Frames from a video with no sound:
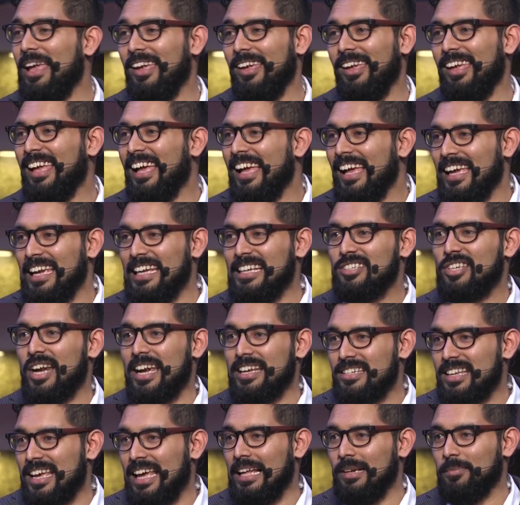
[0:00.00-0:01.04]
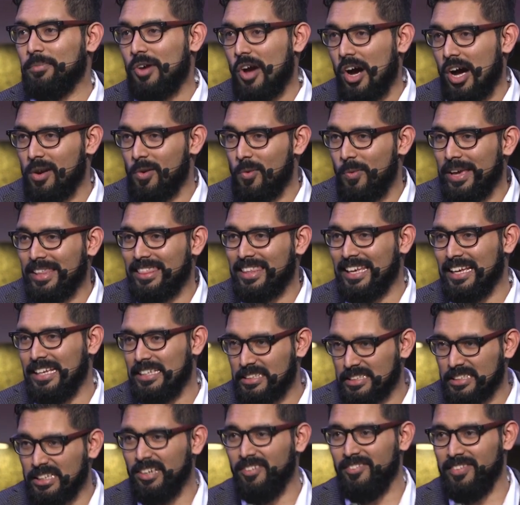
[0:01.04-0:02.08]
he, he tried to help God with
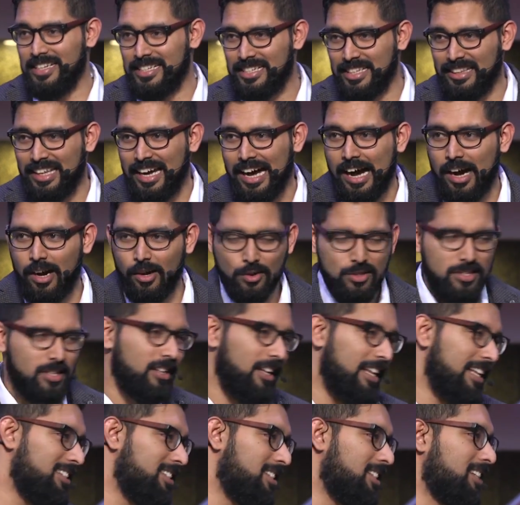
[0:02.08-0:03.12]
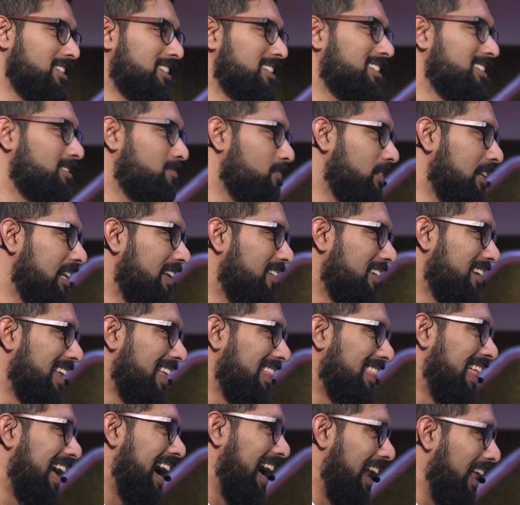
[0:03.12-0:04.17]
his servant in the house. let's just leave it
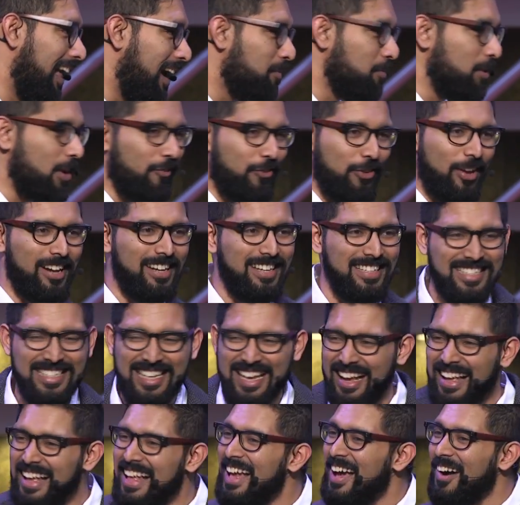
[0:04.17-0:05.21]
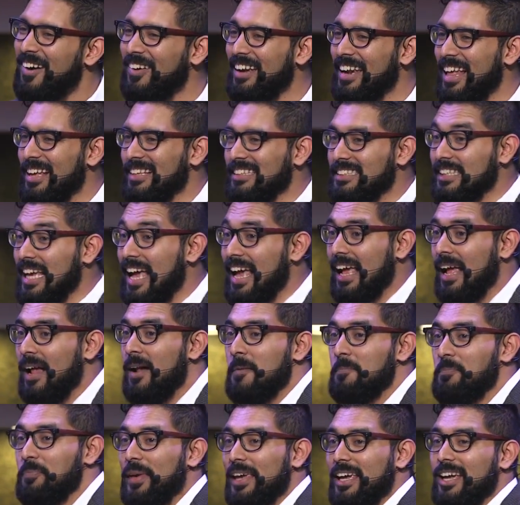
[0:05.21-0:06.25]
at that. How many of you understand what I'm saying?
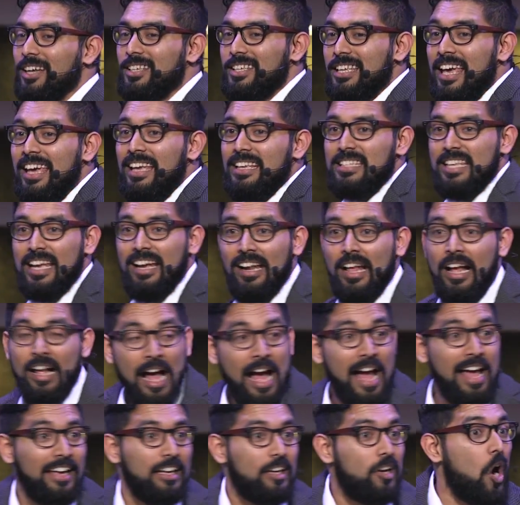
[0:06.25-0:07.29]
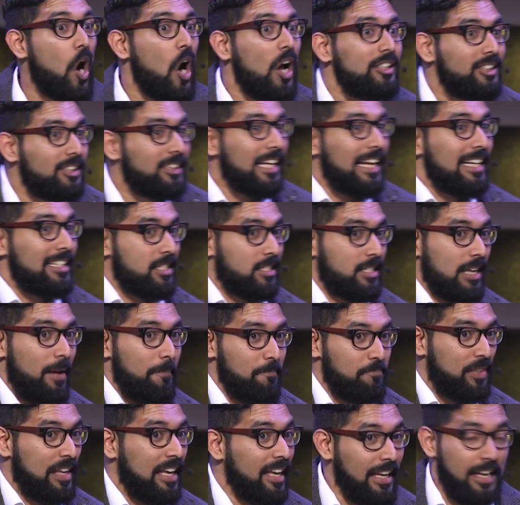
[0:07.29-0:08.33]
Because he said, hey, God said
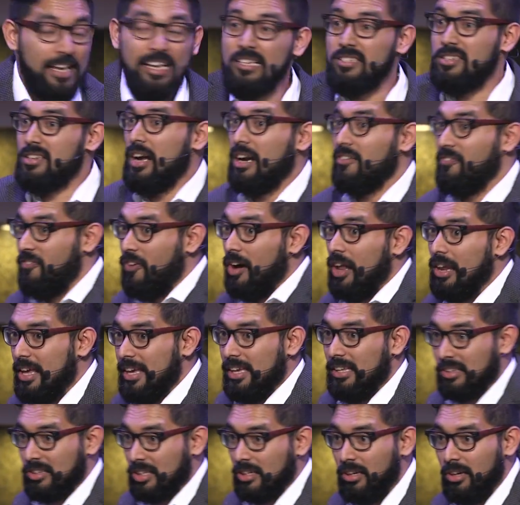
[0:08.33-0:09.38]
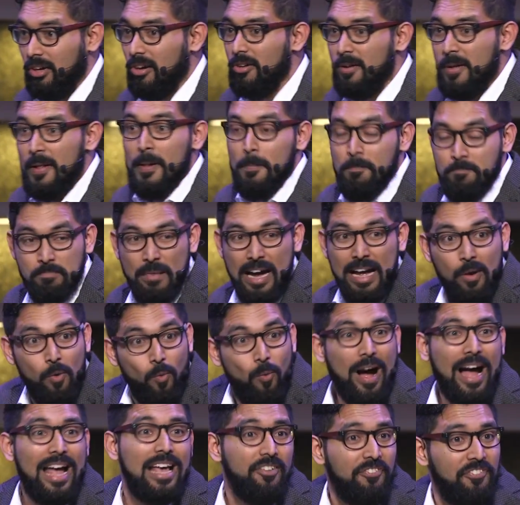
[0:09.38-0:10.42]
something. He's not following through. My
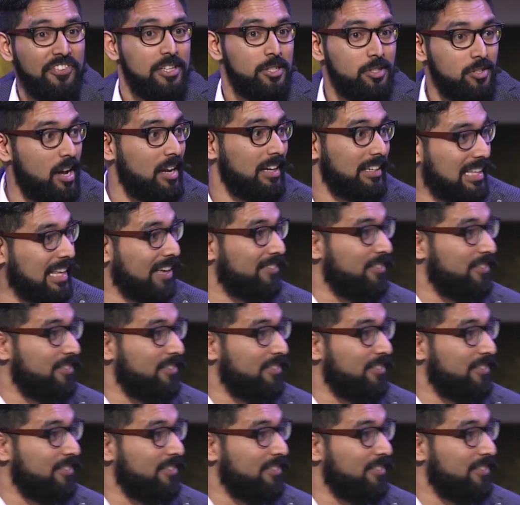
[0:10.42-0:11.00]
wife is not